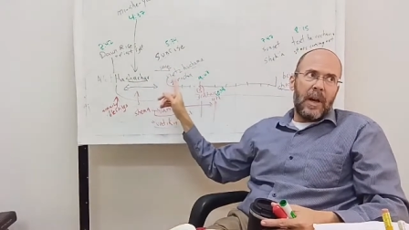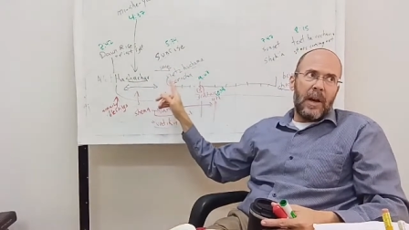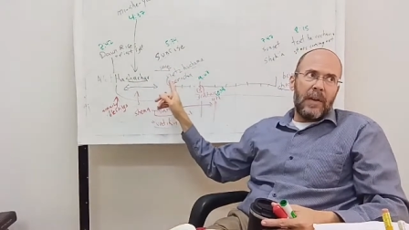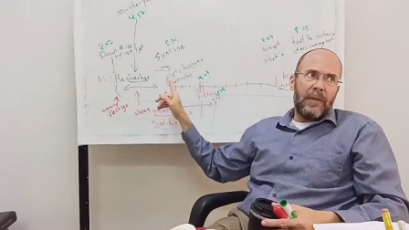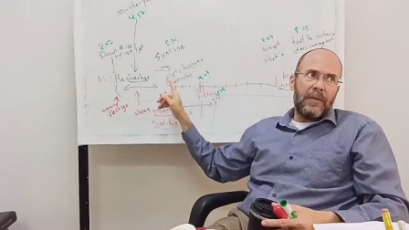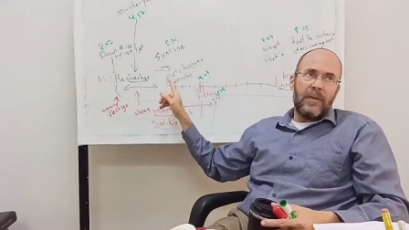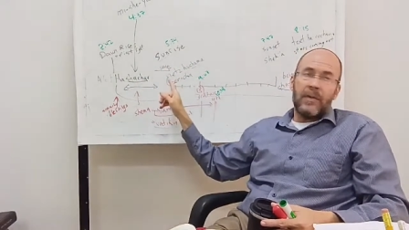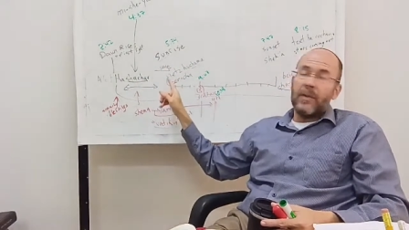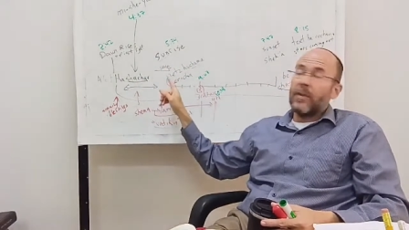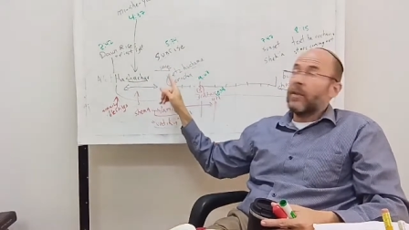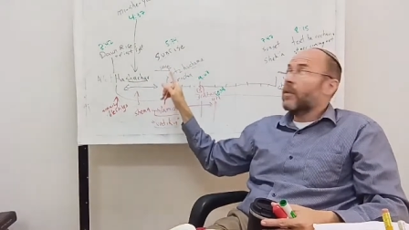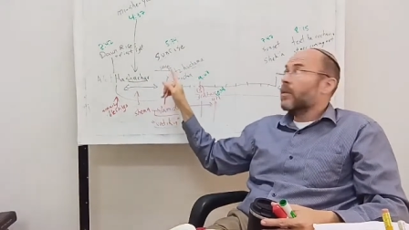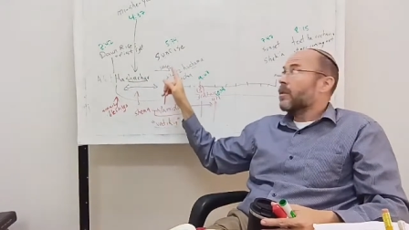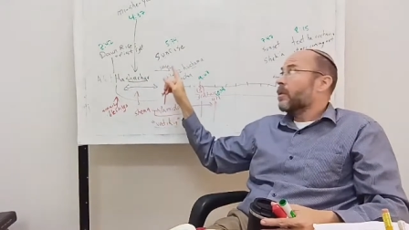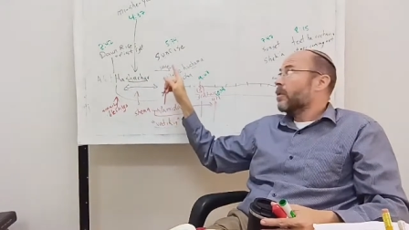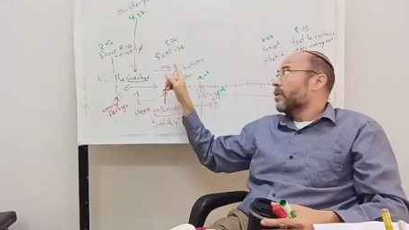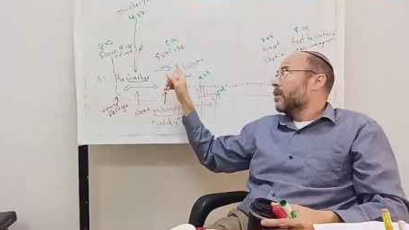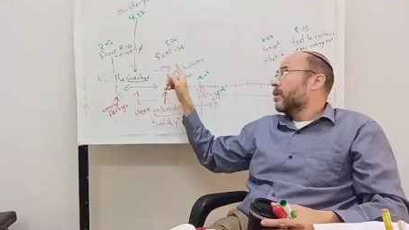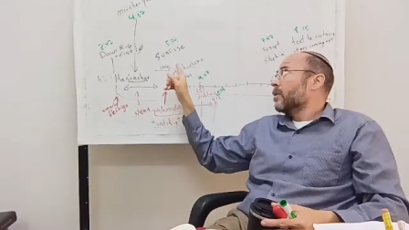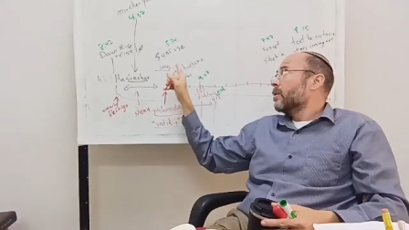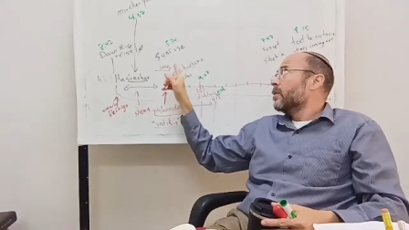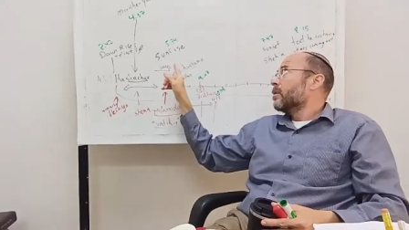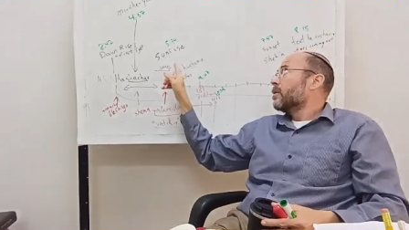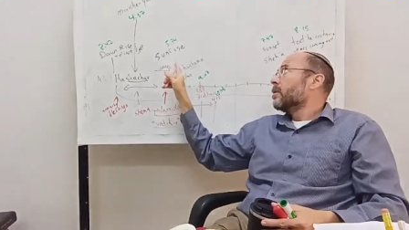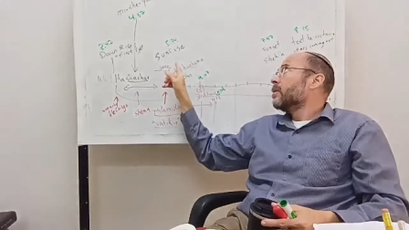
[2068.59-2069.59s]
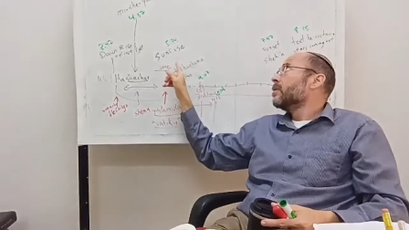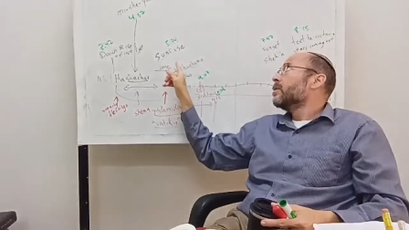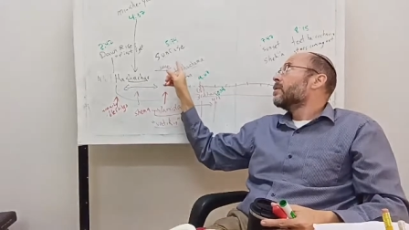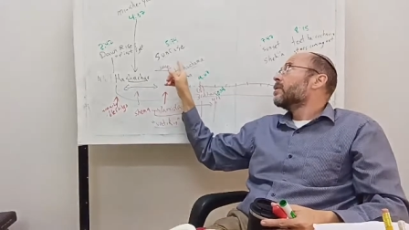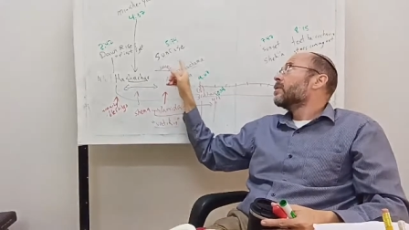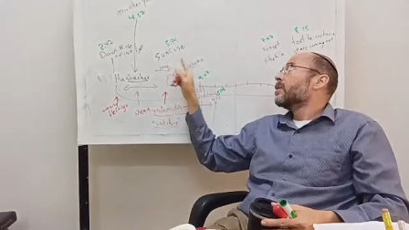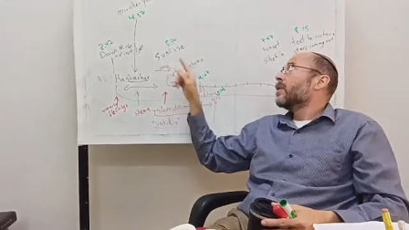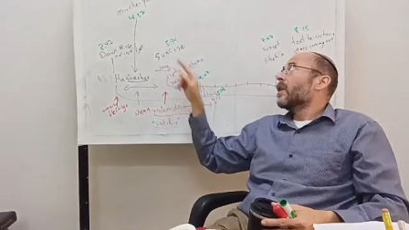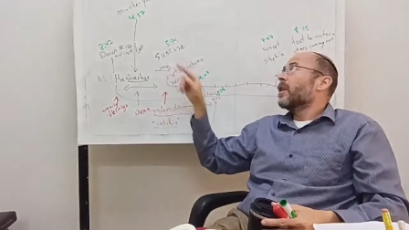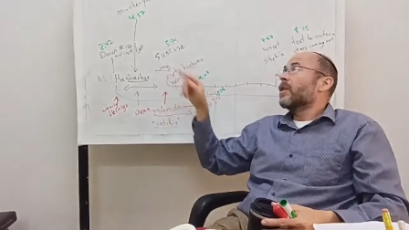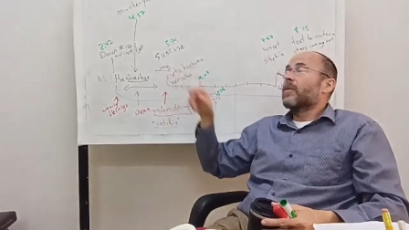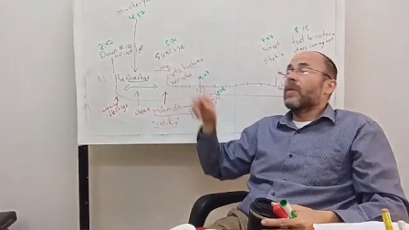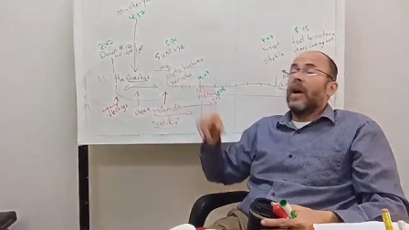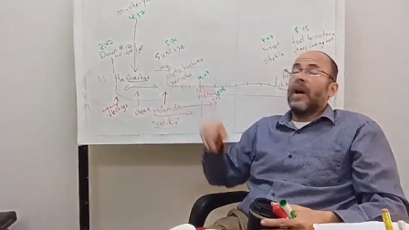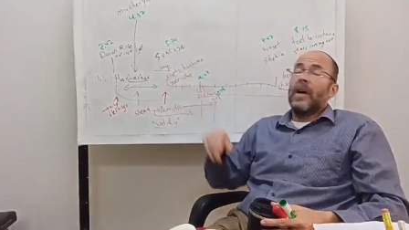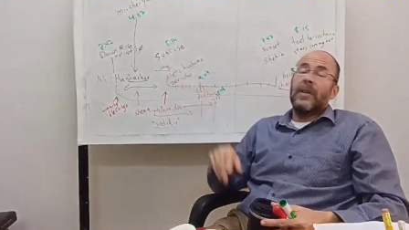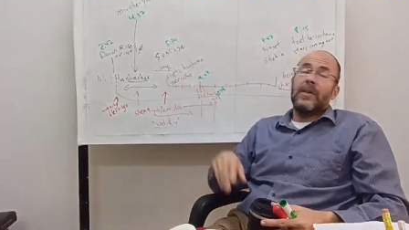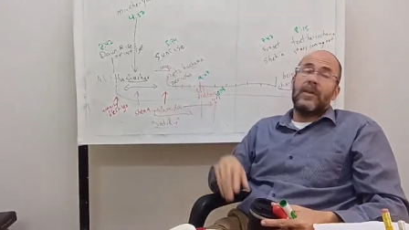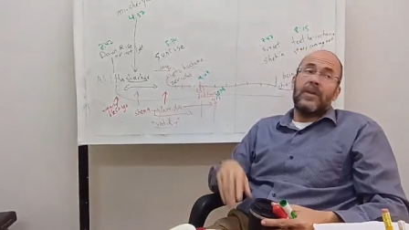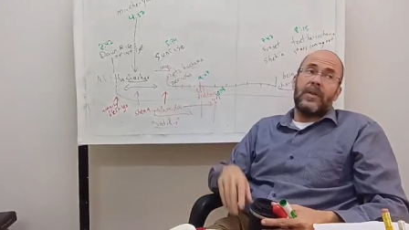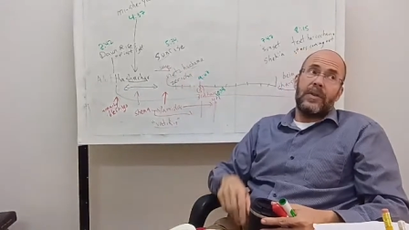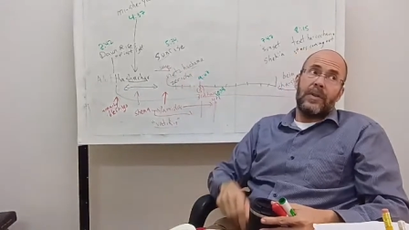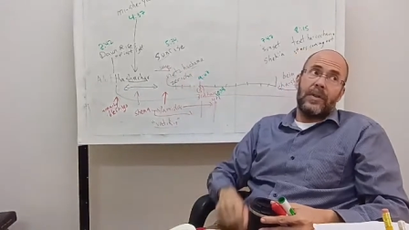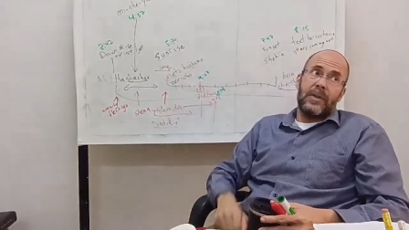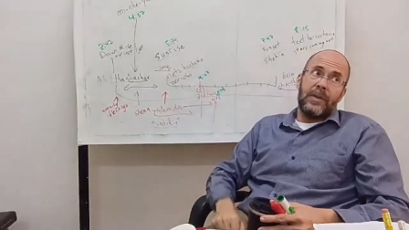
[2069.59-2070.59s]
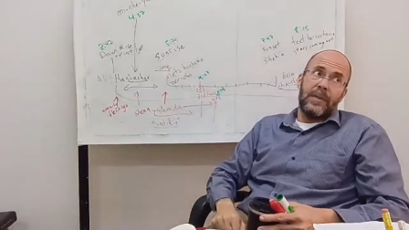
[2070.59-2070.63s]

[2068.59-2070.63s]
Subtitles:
after sunrise.